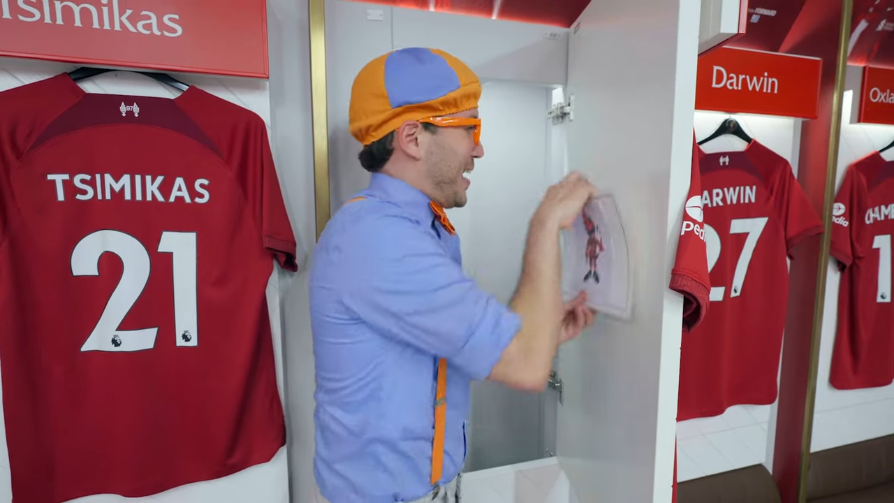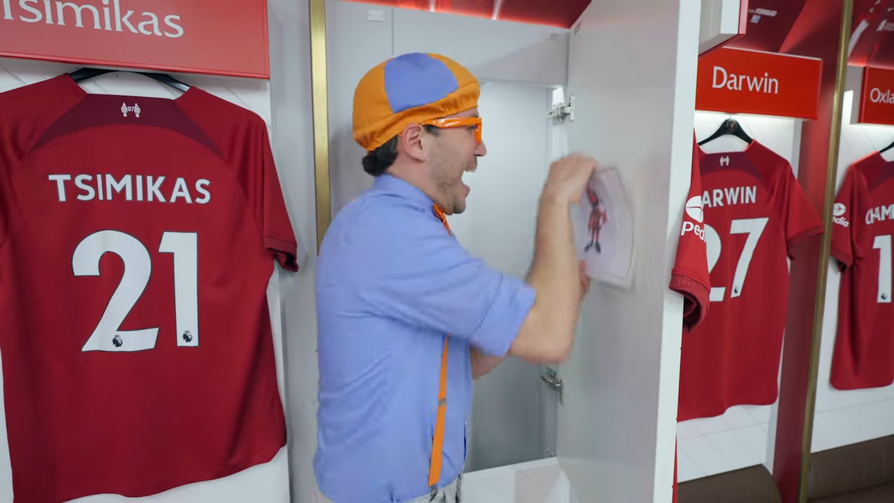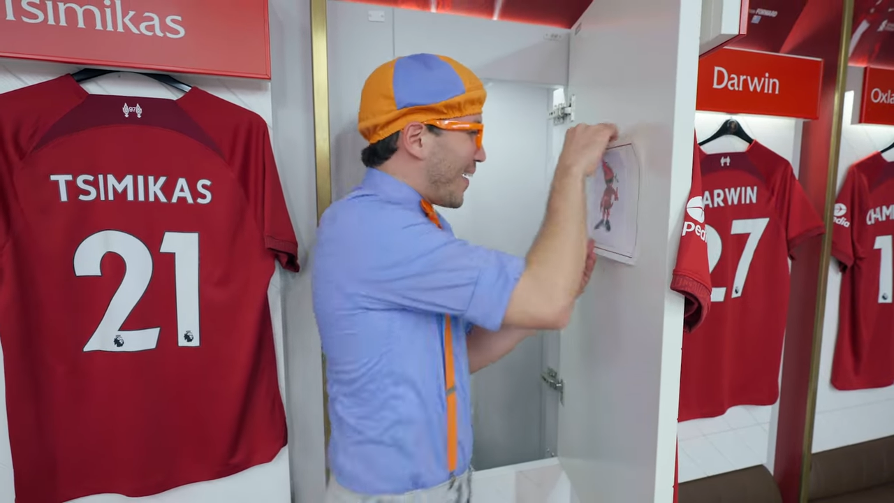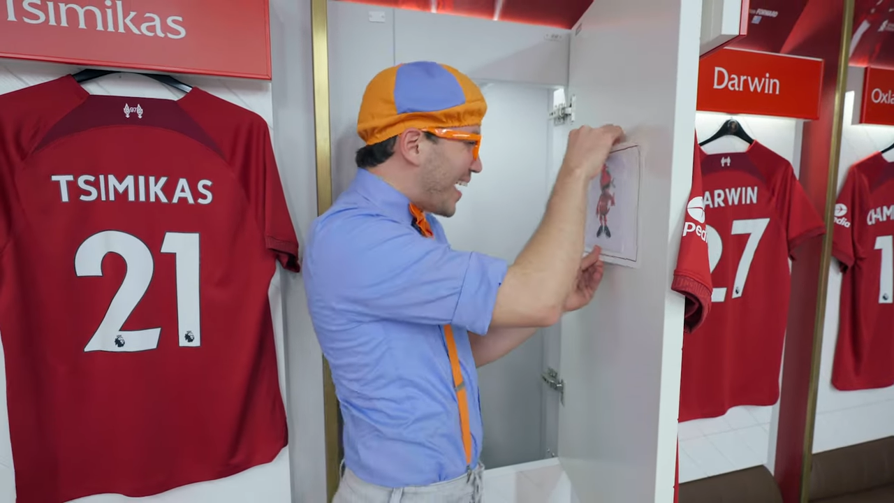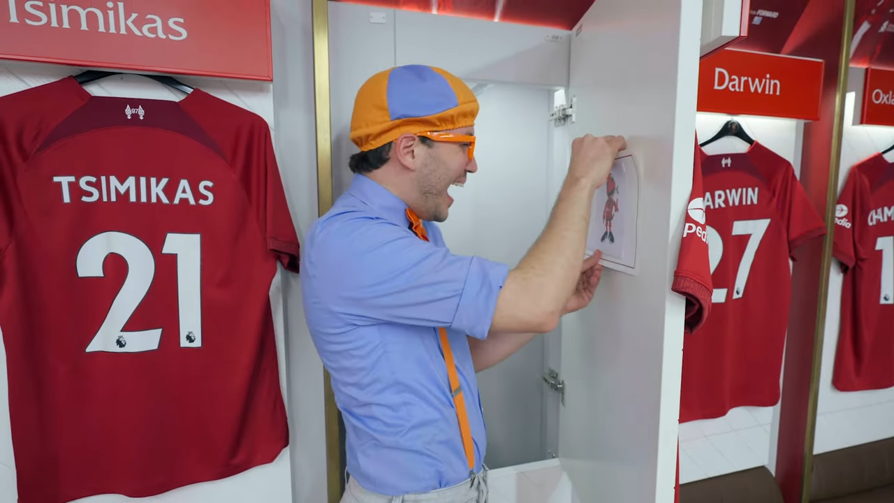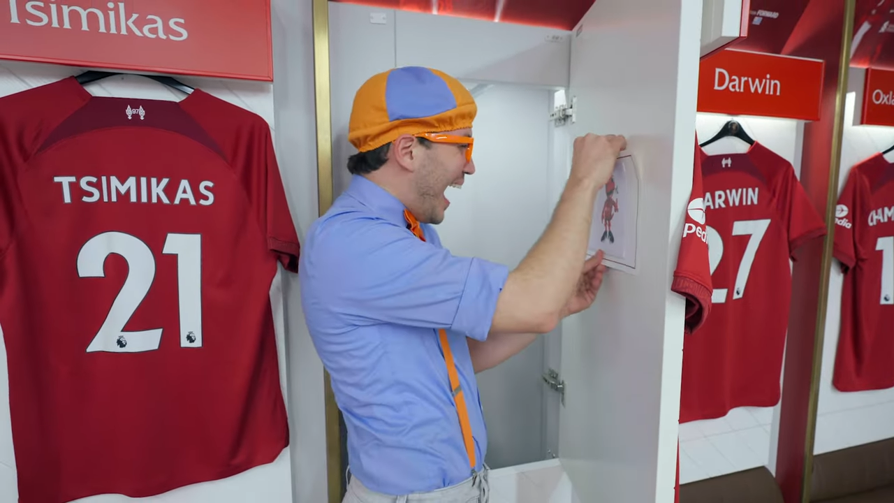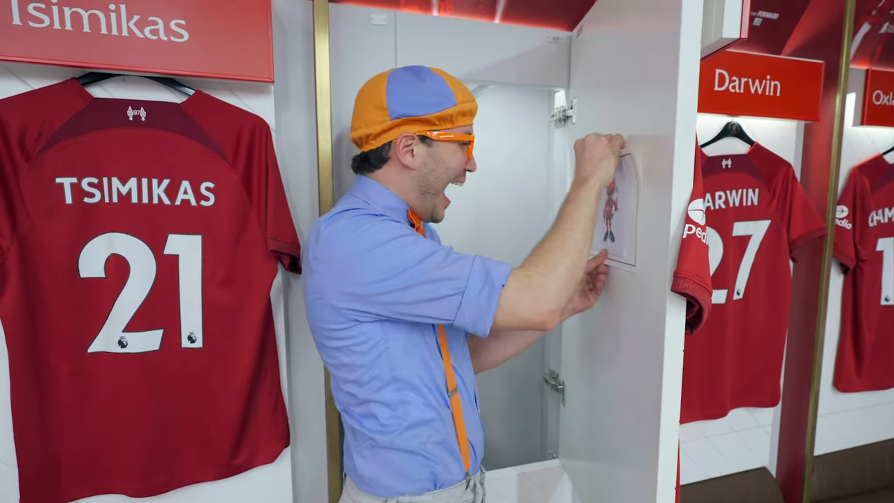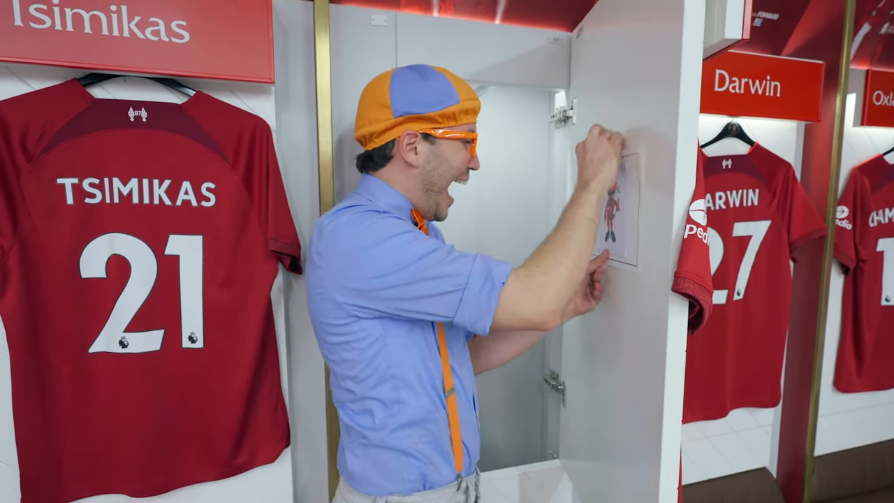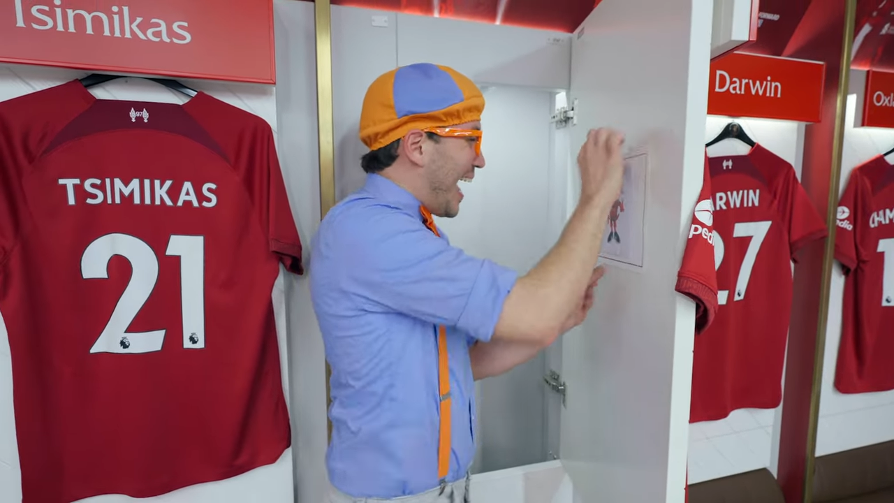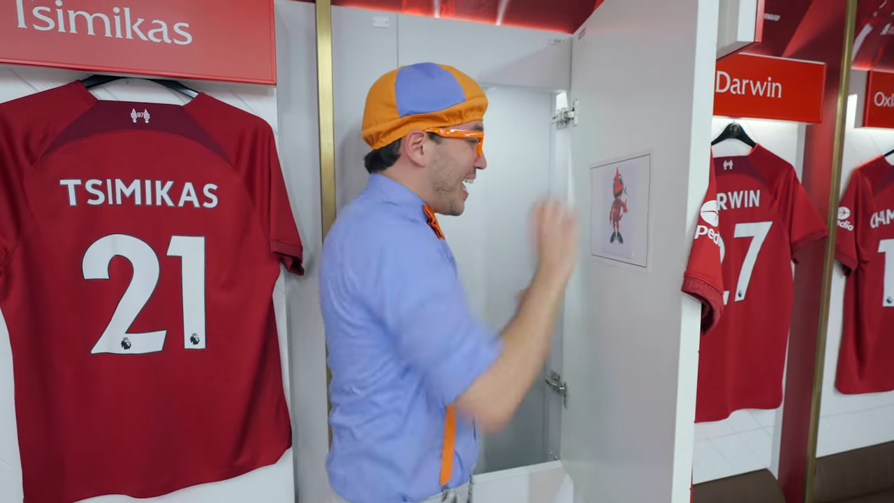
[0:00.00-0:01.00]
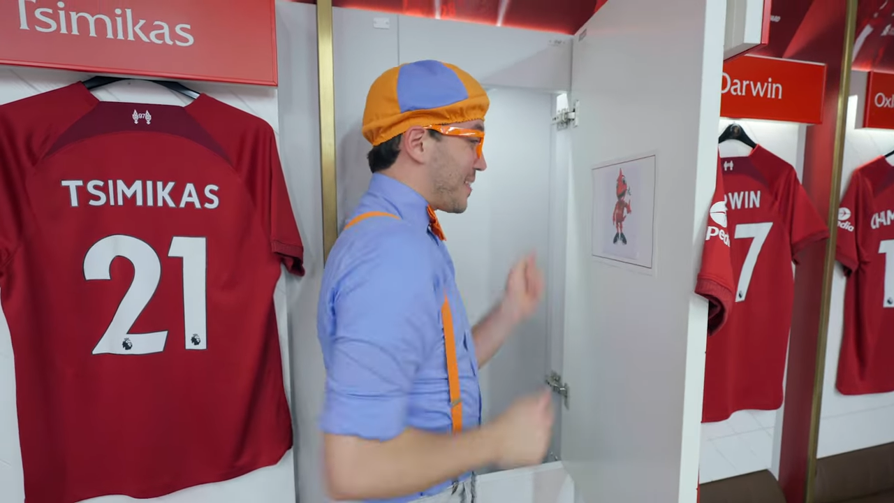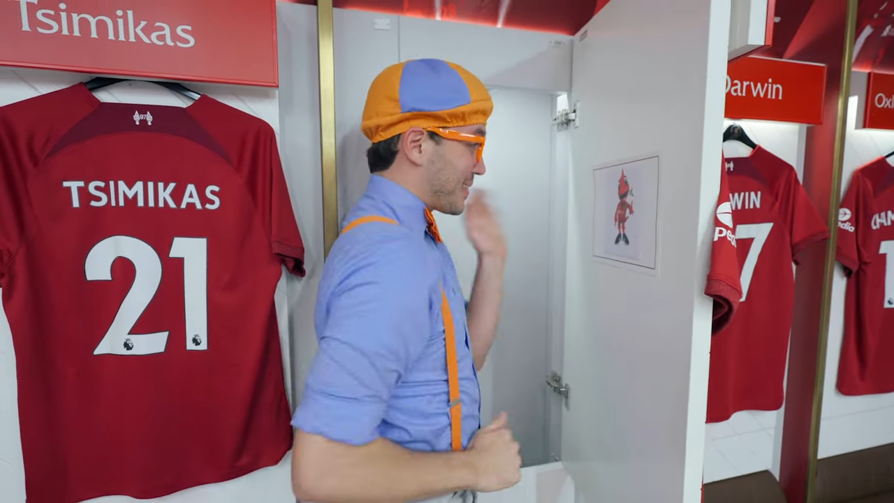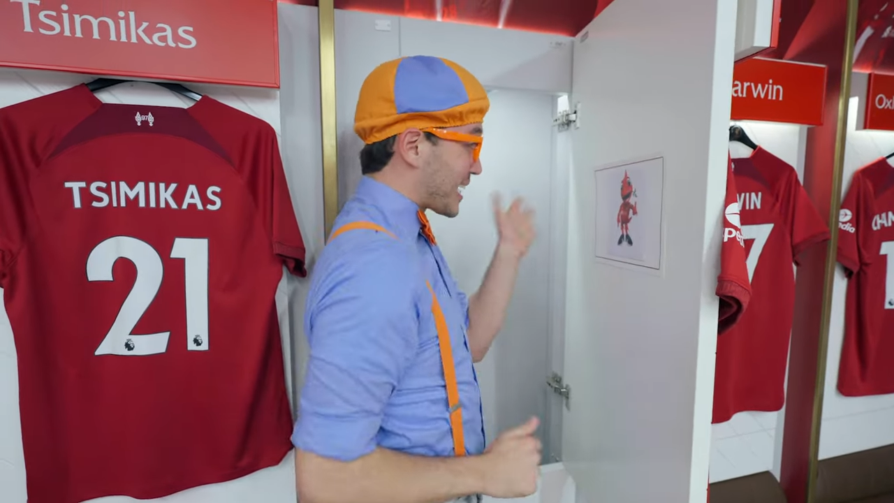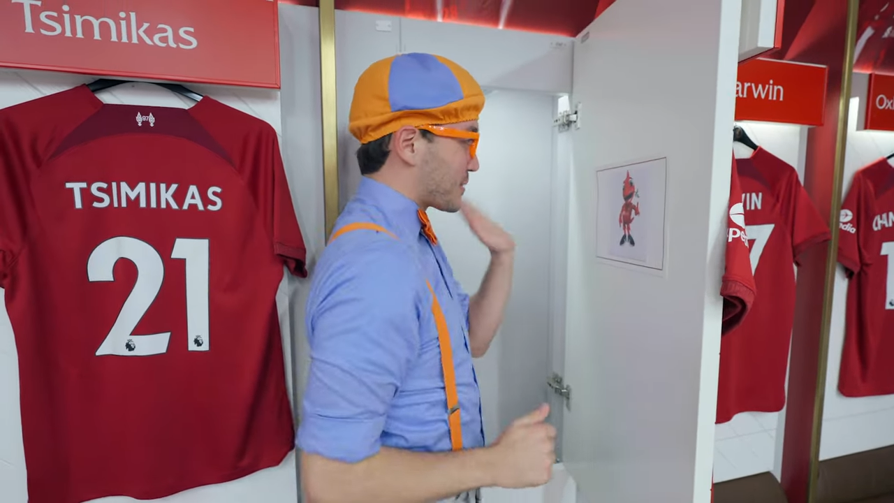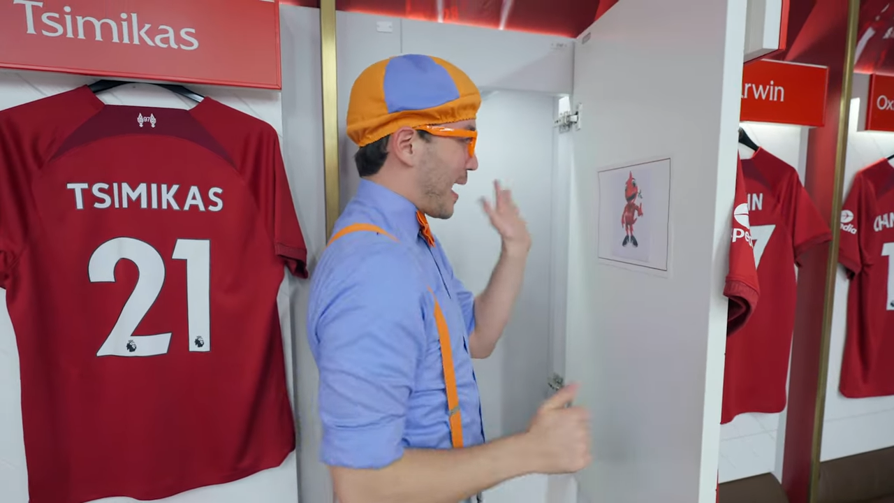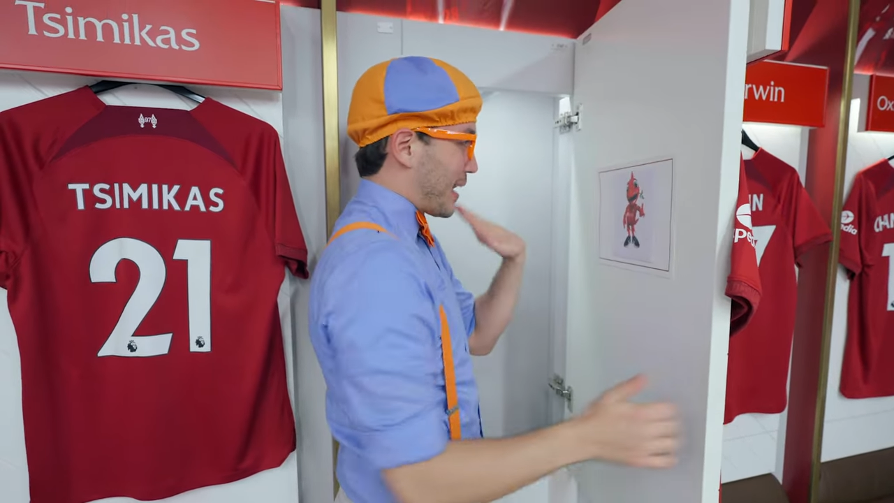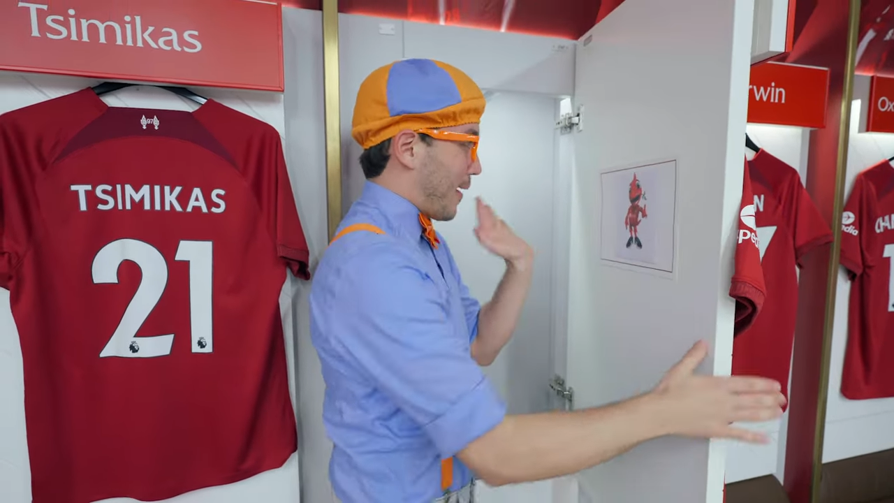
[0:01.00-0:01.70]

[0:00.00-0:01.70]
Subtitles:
now. Thanks, Mighty